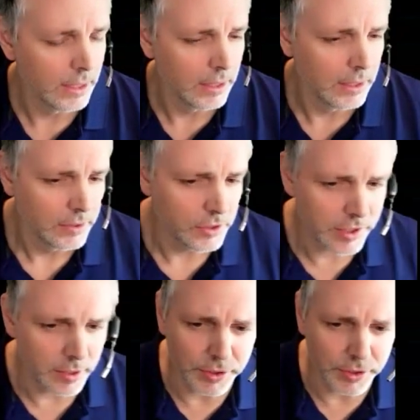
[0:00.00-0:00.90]
Just
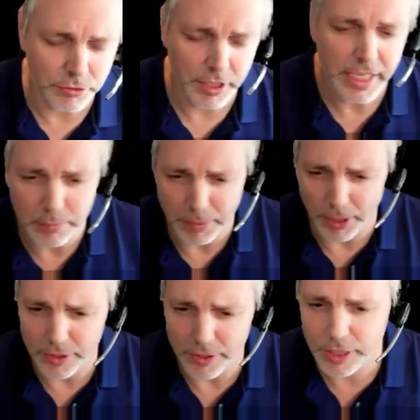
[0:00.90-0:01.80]
some strategic
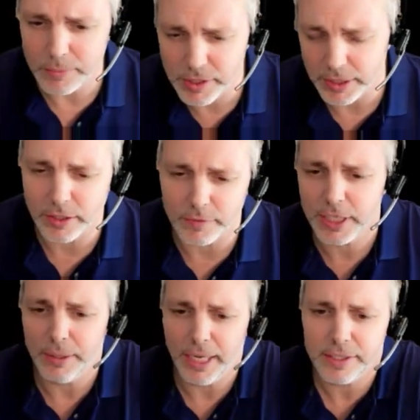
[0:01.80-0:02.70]
partnerships that Dovetail
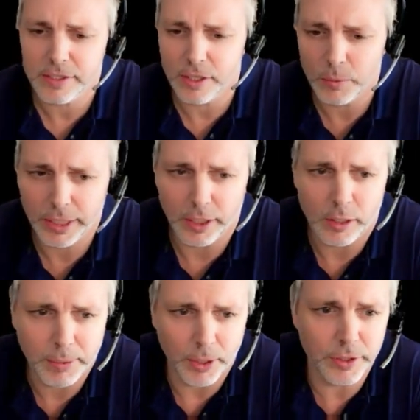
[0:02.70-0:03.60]
has. So we are
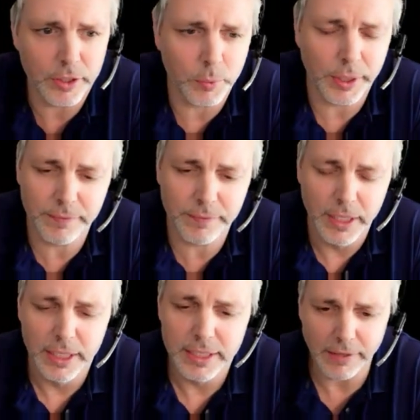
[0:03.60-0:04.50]
partnered with
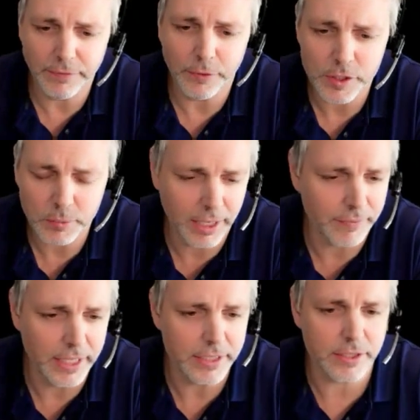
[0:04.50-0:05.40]
Dayforce. We have an
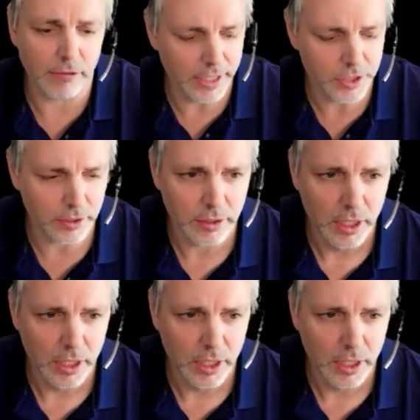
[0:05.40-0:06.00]
integration.